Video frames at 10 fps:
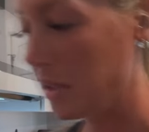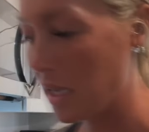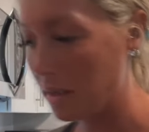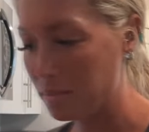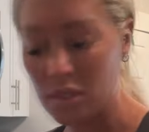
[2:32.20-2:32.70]

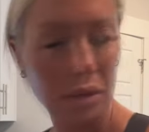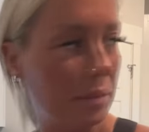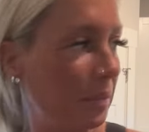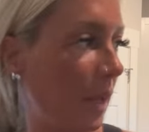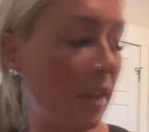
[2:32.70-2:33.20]
time, so
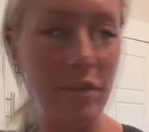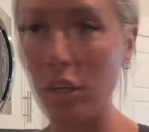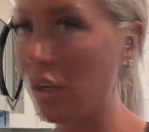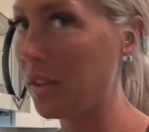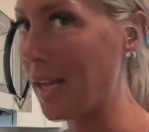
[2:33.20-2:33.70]
I
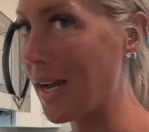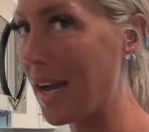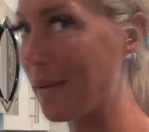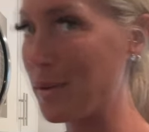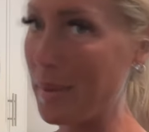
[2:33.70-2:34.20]
figured that
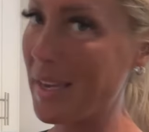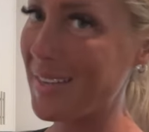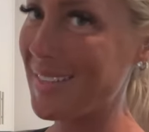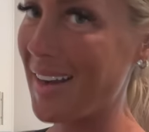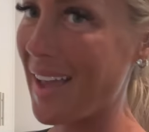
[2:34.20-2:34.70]
I would make
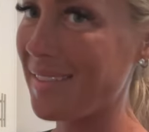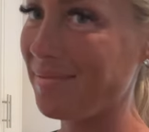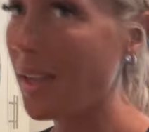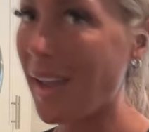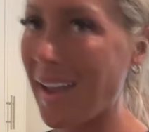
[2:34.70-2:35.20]
it today.
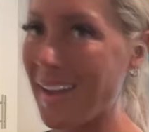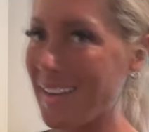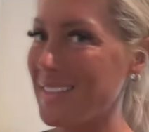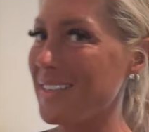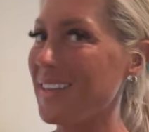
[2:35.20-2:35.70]

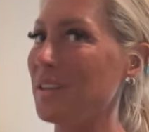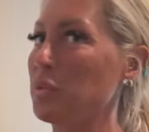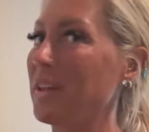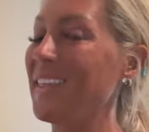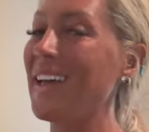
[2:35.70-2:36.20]
And again,
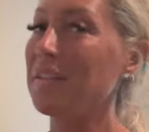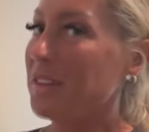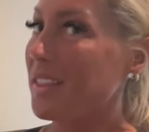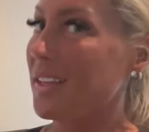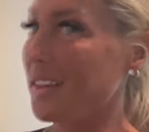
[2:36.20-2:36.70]
with
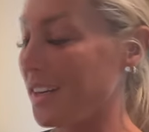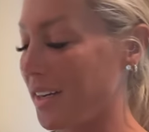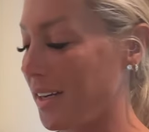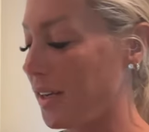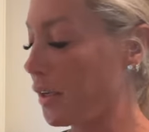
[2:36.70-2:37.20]
everything that
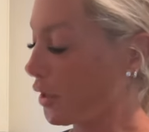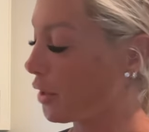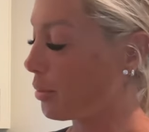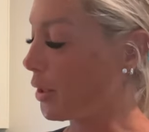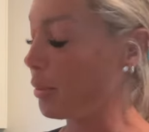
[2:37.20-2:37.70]
I
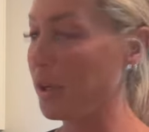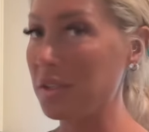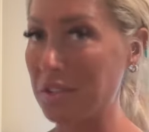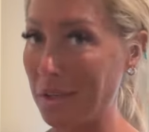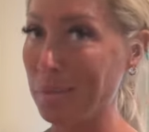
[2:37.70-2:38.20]
cook pretty
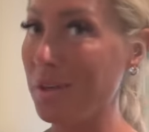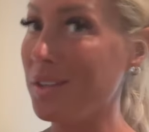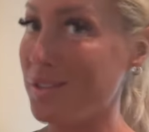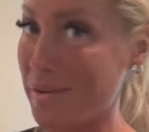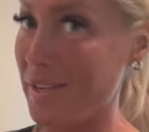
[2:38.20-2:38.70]
much, I
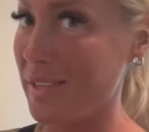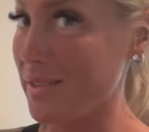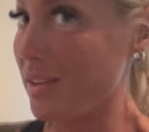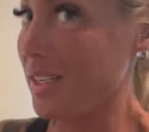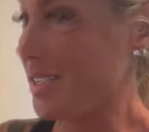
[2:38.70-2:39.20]
put Tony's
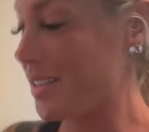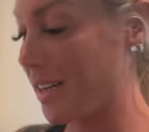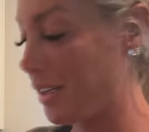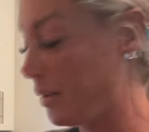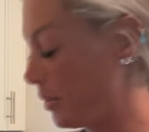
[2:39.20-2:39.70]
on it.
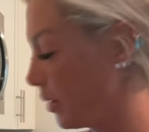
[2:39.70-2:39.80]
I'm